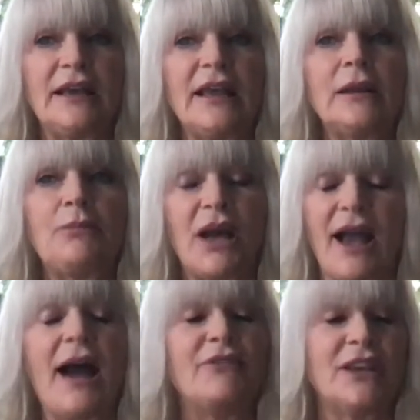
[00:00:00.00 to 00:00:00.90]
in a
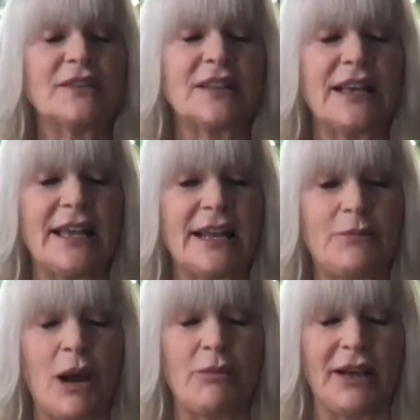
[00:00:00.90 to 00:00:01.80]
obviously in a
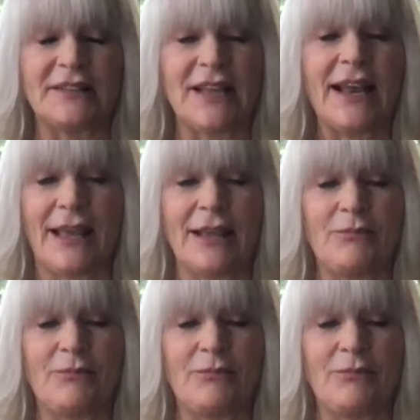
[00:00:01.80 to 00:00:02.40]
public setting